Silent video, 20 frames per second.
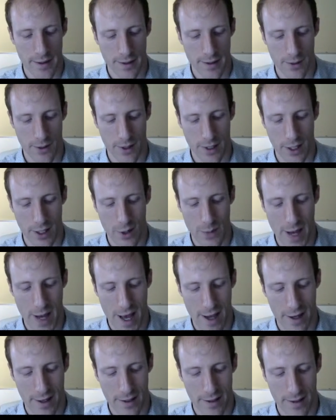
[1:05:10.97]
so we're going to go
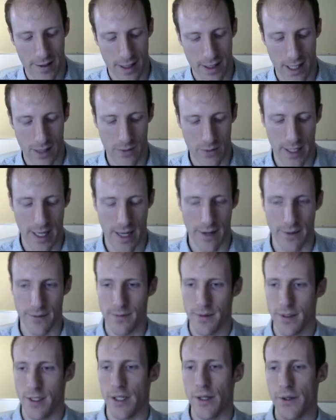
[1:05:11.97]
back and we count
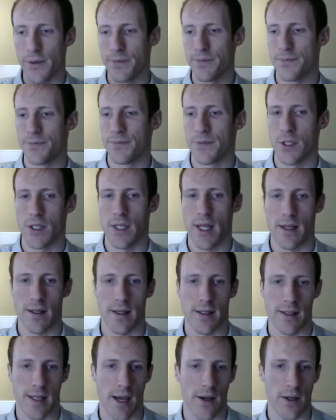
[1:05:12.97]
2. So
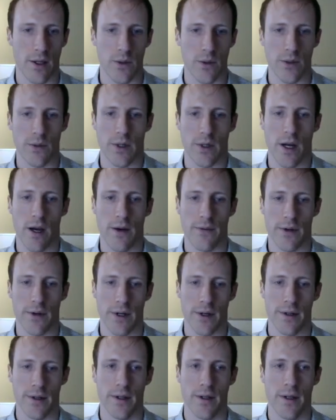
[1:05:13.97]
that is how you would
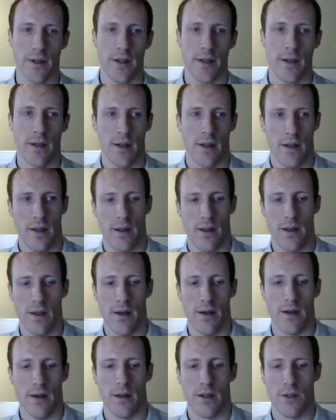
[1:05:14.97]
recover
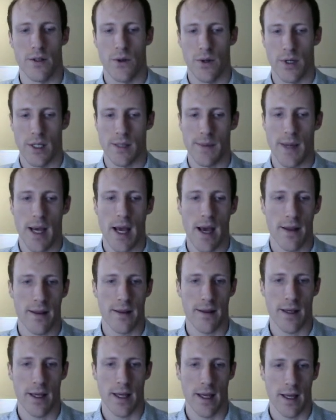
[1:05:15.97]
the shortest path
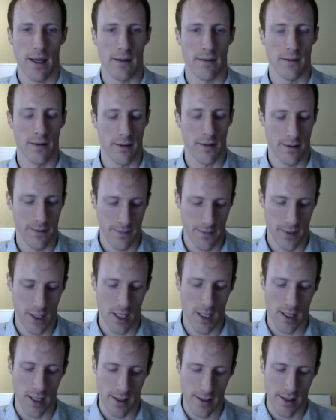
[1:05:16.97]
and
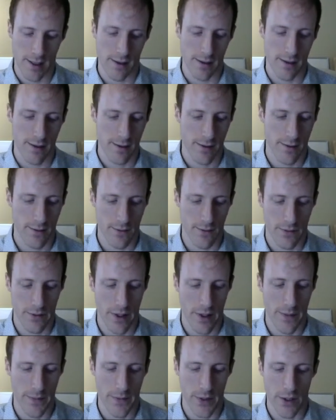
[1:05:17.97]
the distance
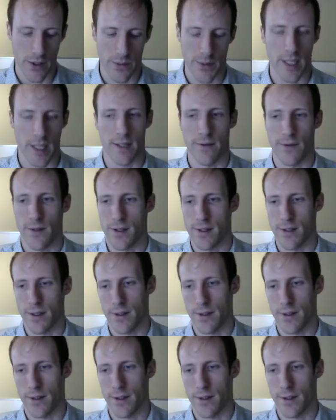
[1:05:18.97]
from your breadth first